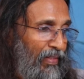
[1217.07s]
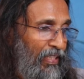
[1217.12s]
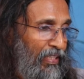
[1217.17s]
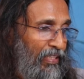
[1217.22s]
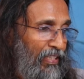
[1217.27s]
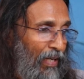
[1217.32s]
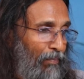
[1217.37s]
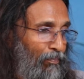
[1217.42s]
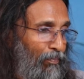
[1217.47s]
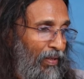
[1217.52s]
the
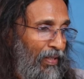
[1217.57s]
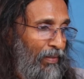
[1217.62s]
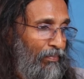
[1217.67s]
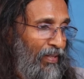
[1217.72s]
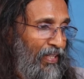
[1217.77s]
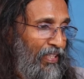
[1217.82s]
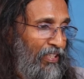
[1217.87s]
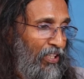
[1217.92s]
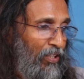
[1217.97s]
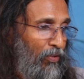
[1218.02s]

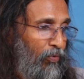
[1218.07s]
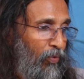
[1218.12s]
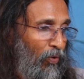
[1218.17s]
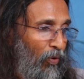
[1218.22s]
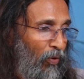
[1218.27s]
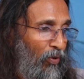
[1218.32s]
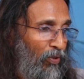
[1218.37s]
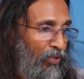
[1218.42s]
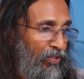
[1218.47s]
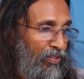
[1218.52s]
sublimated
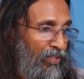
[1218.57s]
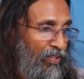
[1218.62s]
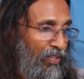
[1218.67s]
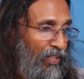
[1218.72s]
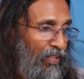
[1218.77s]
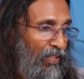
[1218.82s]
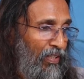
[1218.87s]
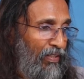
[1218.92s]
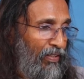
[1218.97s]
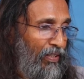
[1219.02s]
force,
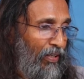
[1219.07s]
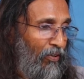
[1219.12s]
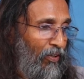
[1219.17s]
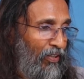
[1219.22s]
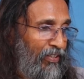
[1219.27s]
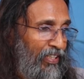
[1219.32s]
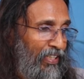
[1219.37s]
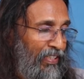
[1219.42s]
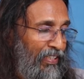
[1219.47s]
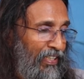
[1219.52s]
the
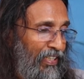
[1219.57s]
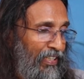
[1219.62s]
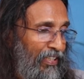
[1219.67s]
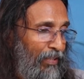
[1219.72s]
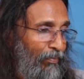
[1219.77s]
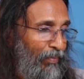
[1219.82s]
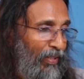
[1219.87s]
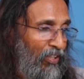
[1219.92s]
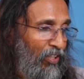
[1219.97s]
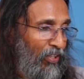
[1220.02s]

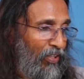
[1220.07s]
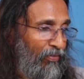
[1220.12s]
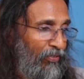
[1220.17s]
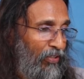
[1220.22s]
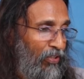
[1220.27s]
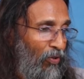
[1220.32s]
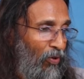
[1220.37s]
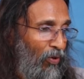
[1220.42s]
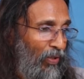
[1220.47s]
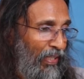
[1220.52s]
concentrated method of
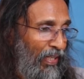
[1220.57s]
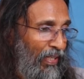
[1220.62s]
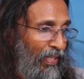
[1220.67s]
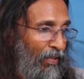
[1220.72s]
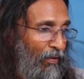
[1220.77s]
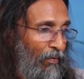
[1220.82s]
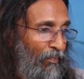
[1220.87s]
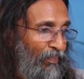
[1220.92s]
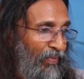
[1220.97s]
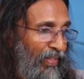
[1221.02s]

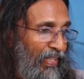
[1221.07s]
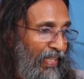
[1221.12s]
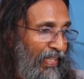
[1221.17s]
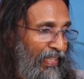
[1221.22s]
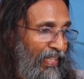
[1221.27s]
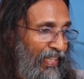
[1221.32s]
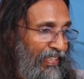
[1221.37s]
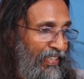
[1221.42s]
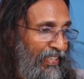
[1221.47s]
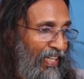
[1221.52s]
yoga,
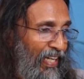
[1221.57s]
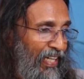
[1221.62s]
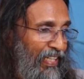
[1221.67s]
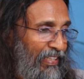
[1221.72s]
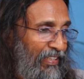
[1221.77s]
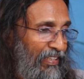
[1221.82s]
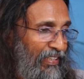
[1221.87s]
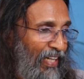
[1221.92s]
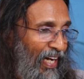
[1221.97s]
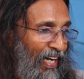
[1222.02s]
can
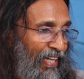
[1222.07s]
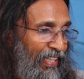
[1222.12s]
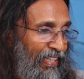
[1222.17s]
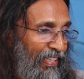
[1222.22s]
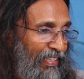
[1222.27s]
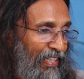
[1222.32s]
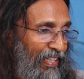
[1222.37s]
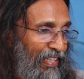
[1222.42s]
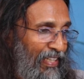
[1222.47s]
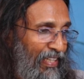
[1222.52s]
attain
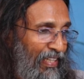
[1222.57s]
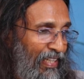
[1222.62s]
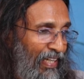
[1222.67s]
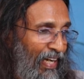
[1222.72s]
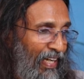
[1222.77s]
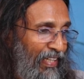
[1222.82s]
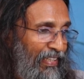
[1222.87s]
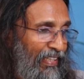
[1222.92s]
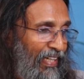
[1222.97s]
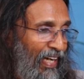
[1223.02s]
directly
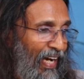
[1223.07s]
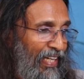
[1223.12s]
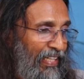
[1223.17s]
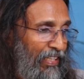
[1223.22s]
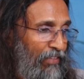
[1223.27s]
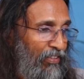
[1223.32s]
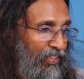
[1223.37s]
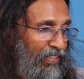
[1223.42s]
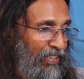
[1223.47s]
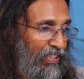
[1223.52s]
and
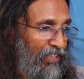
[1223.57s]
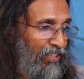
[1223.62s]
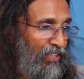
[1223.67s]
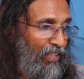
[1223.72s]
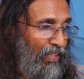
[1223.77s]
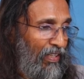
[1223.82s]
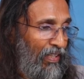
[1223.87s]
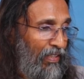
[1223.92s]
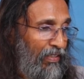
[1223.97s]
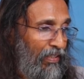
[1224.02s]
carry with it
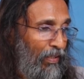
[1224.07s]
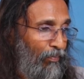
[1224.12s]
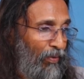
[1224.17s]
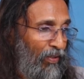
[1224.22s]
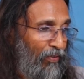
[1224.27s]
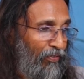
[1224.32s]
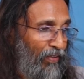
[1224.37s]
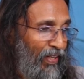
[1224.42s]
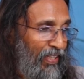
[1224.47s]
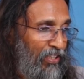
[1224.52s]
the
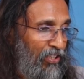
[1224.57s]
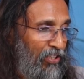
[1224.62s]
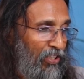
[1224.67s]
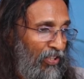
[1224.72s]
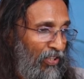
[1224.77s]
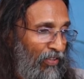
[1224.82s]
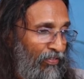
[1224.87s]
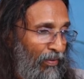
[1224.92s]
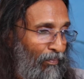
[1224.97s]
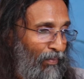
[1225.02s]

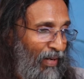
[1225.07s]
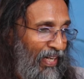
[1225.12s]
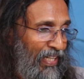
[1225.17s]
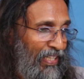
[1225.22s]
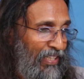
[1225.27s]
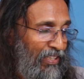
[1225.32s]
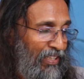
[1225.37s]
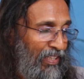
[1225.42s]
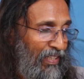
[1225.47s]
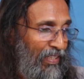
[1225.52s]
perfection of the
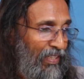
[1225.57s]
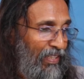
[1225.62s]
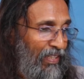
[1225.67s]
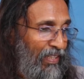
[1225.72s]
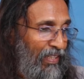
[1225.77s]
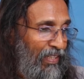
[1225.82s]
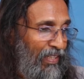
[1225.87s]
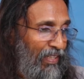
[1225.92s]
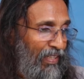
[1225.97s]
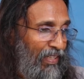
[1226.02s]
mind,
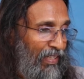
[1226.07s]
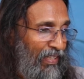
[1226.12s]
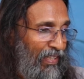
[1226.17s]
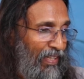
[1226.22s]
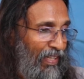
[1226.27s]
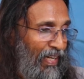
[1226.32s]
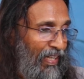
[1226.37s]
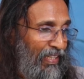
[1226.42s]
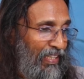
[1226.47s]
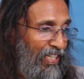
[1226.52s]

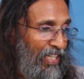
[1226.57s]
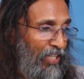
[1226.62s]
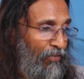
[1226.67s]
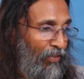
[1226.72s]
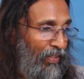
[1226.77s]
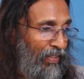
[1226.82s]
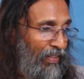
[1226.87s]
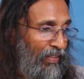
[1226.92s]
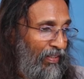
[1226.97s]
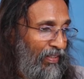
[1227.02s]
and
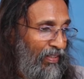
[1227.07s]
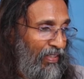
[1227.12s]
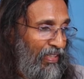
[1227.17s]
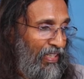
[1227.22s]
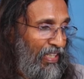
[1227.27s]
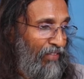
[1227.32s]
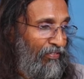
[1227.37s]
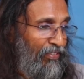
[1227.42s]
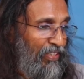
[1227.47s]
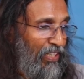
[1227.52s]
even,
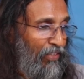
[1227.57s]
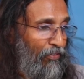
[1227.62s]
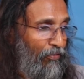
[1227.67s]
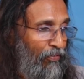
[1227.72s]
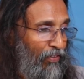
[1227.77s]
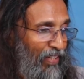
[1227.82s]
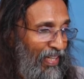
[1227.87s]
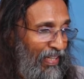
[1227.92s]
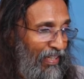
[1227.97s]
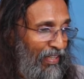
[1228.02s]
if she
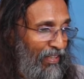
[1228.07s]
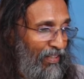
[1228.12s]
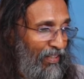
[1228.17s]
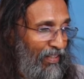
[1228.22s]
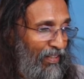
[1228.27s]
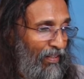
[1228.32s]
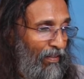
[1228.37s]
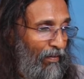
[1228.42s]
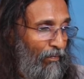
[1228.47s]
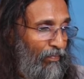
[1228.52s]
will,
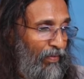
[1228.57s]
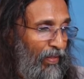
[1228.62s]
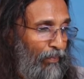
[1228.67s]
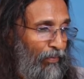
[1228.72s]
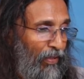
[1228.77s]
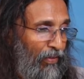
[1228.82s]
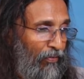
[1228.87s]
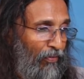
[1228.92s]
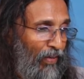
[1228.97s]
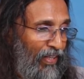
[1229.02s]
the
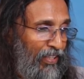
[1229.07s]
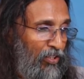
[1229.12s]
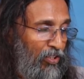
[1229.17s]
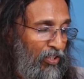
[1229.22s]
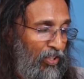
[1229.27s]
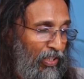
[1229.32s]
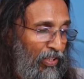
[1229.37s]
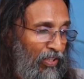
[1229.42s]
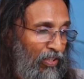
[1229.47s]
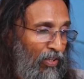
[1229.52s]

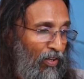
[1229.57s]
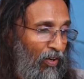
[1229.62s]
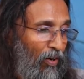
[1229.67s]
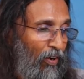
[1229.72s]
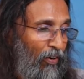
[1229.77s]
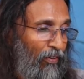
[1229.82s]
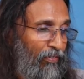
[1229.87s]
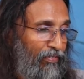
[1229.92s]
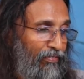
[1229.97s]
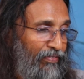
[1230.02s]
perfection
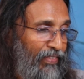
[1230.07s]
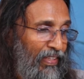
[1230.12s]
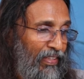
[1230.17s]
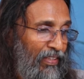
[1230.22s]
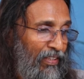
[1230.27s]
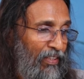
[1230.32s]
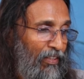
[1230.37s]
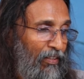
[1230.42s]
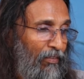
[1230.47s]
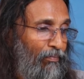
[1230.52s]
of
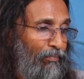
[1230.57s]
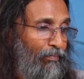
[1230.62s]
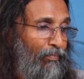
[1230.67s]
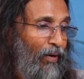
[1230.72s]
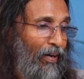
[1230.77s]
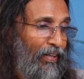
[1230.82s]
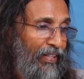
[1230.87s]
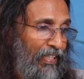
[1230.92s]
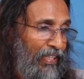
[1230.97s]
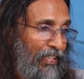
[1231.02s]
the
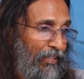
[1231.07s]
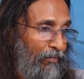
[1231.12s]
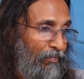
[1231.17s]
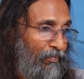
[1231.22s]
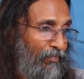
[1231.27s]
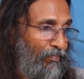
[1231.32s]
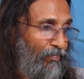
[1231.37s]
body.